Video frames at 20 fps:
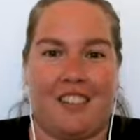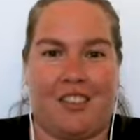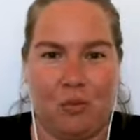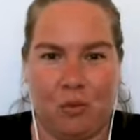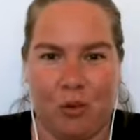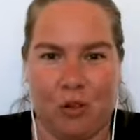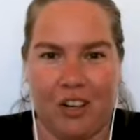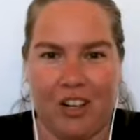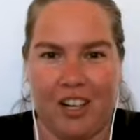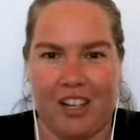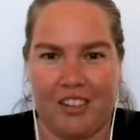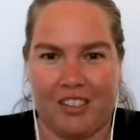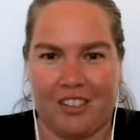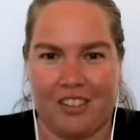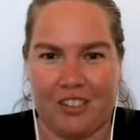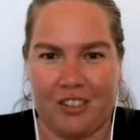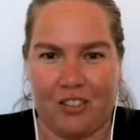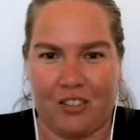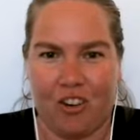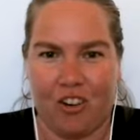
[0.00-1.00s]
the warren is
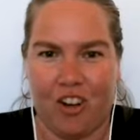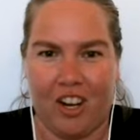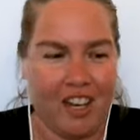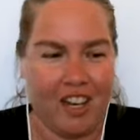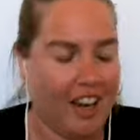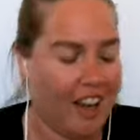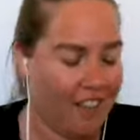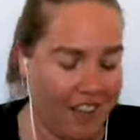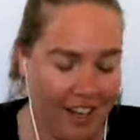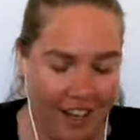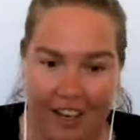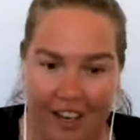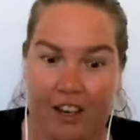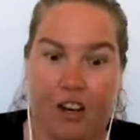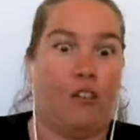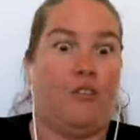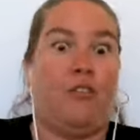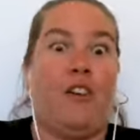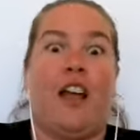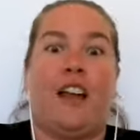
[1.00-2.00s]
destroyed, and they got to
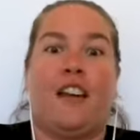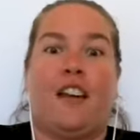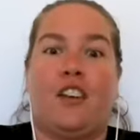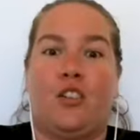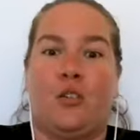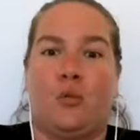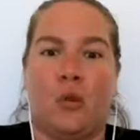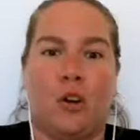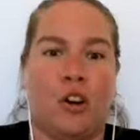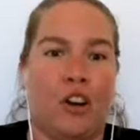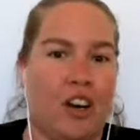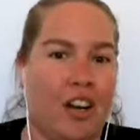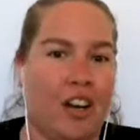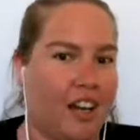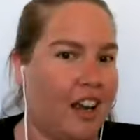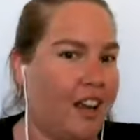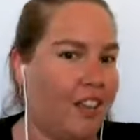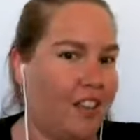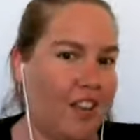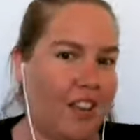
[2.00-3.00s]
go find a new warren,
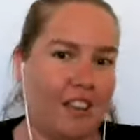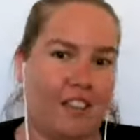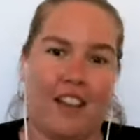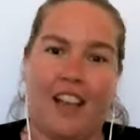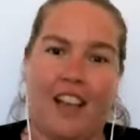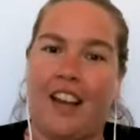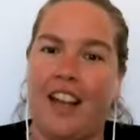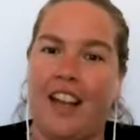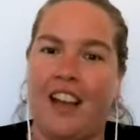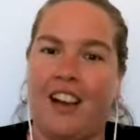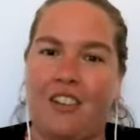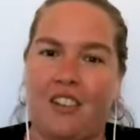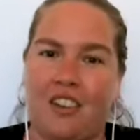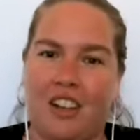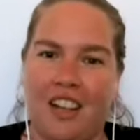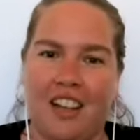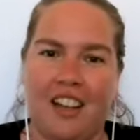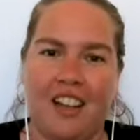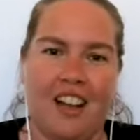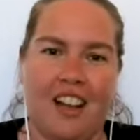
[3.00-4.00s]
and they set out
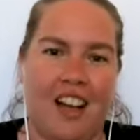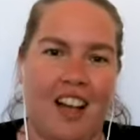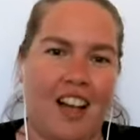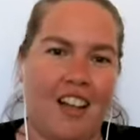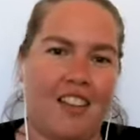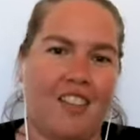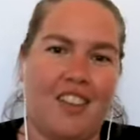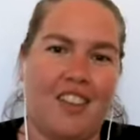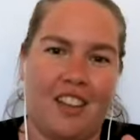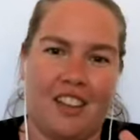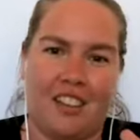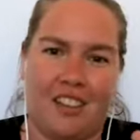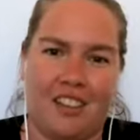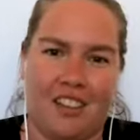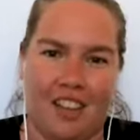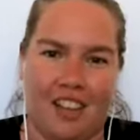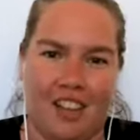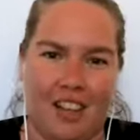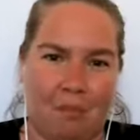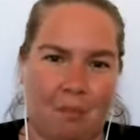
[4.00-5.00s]
on this
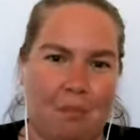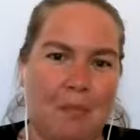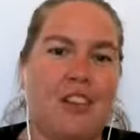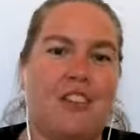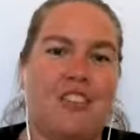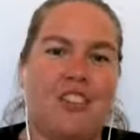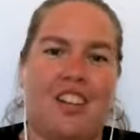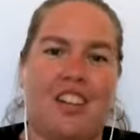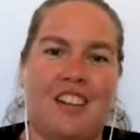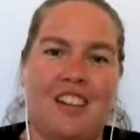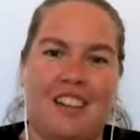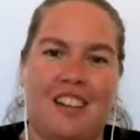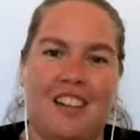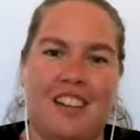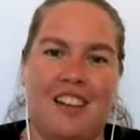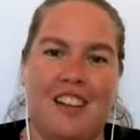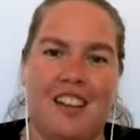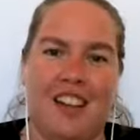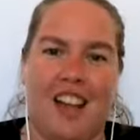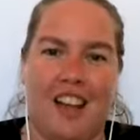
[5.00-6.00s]
mission,
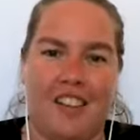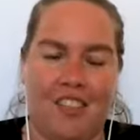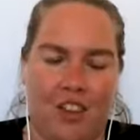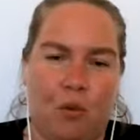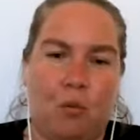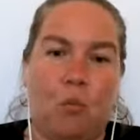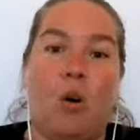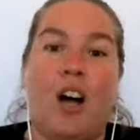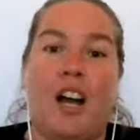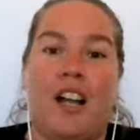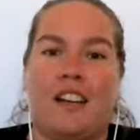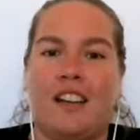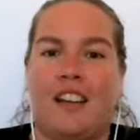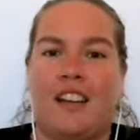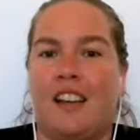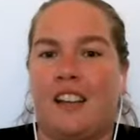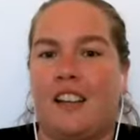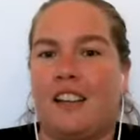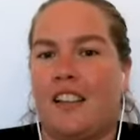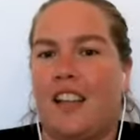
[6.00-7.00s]
and they want to
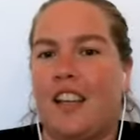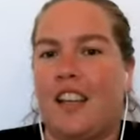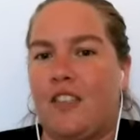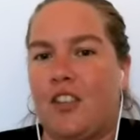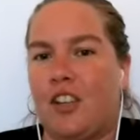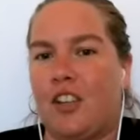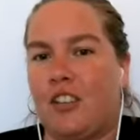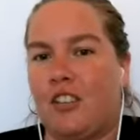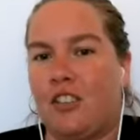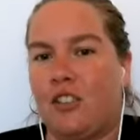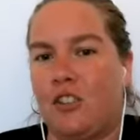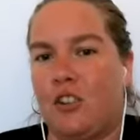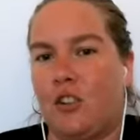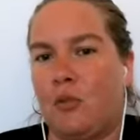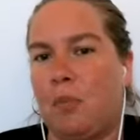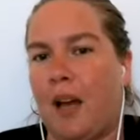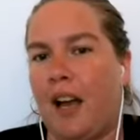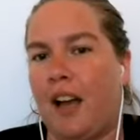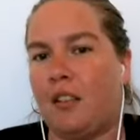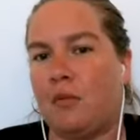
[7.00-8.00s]
get to safety as soon as
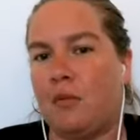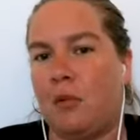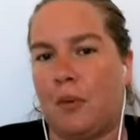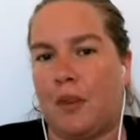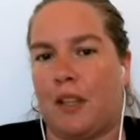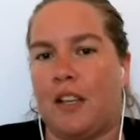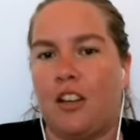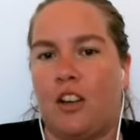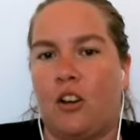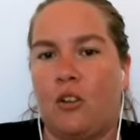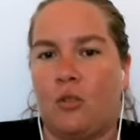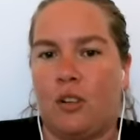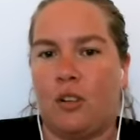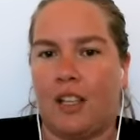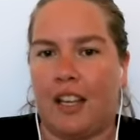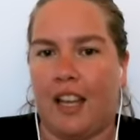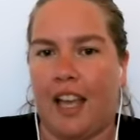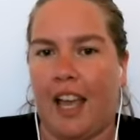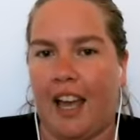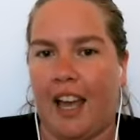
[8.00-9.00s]
possible, but they totally
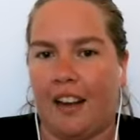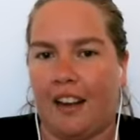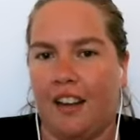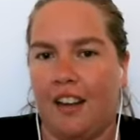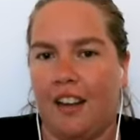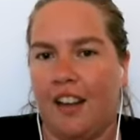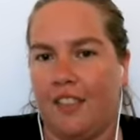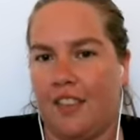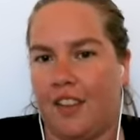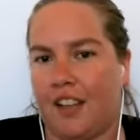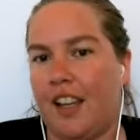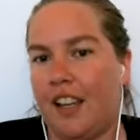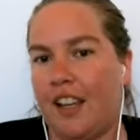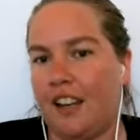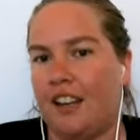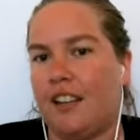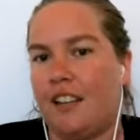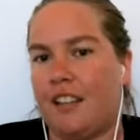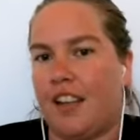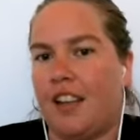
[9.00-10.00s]
get that getting
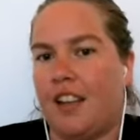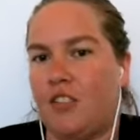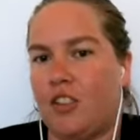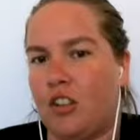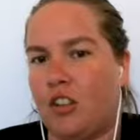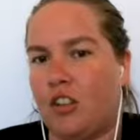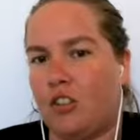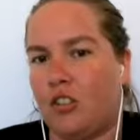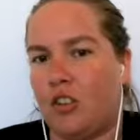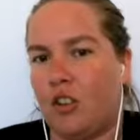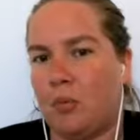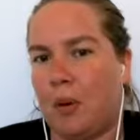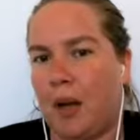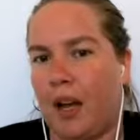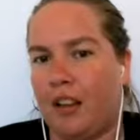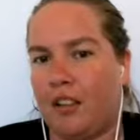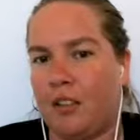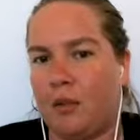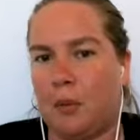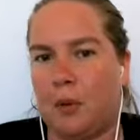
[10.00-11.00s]
to safety as soon as
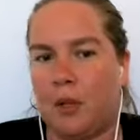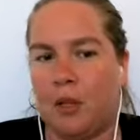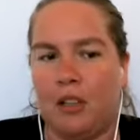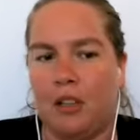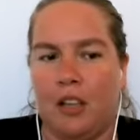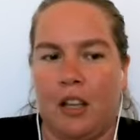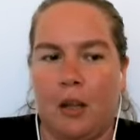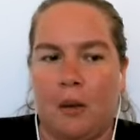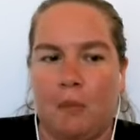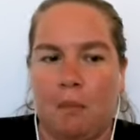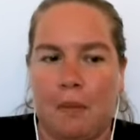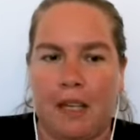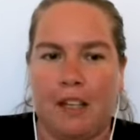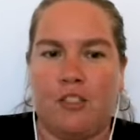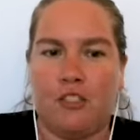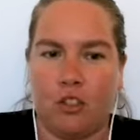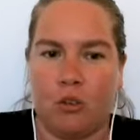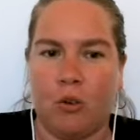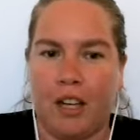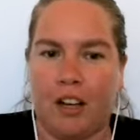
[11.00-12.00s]
possible means
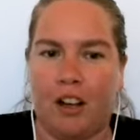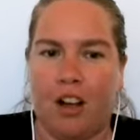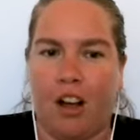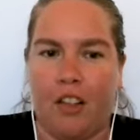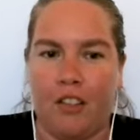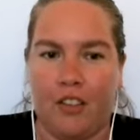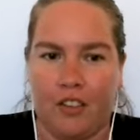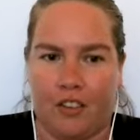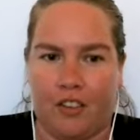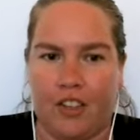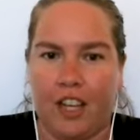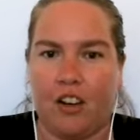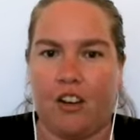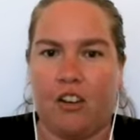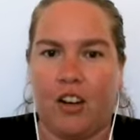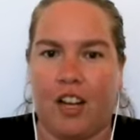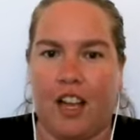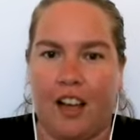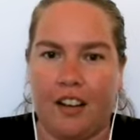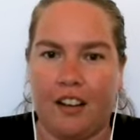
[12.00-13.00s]
doing all the
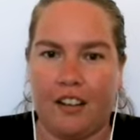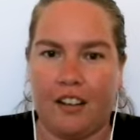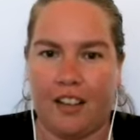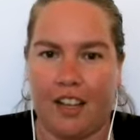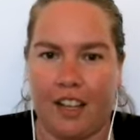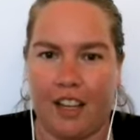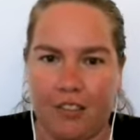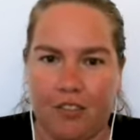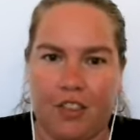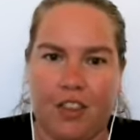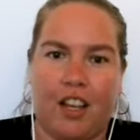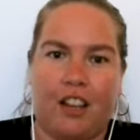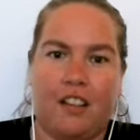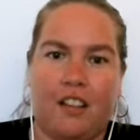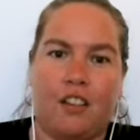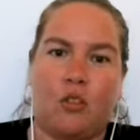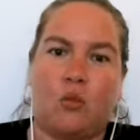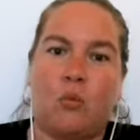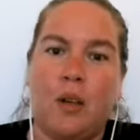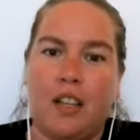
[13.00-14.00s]
scary, unsafe things
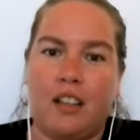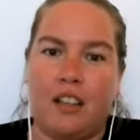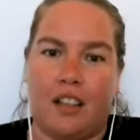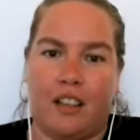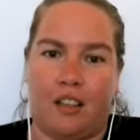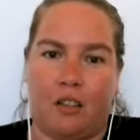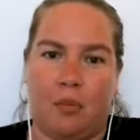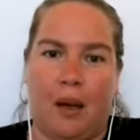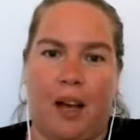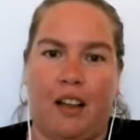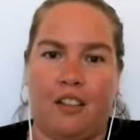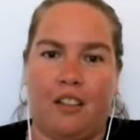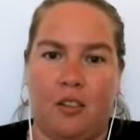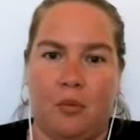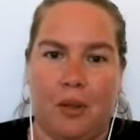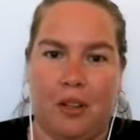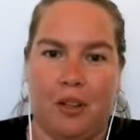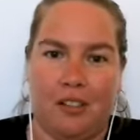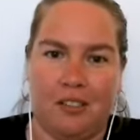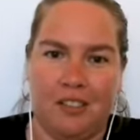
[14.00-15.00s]
as quickly as
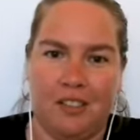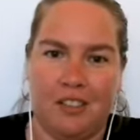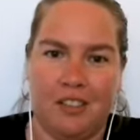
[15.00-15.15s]
possible,